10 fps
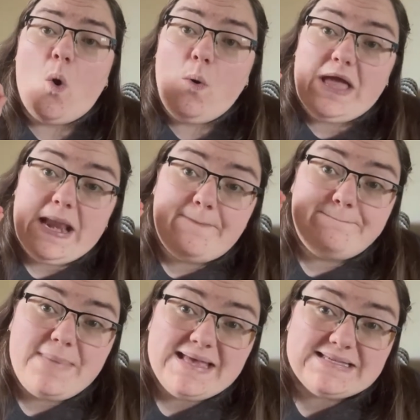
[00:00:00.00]
We're going
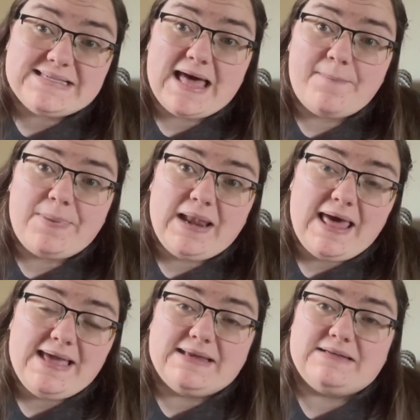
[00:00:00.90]
to miss that
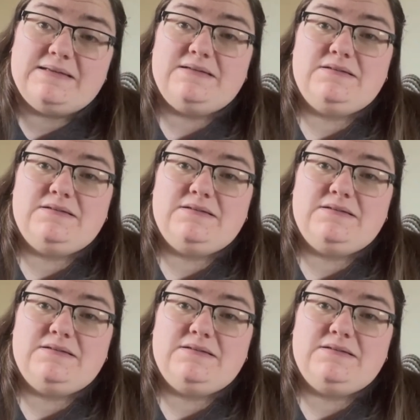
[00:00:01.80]
plane.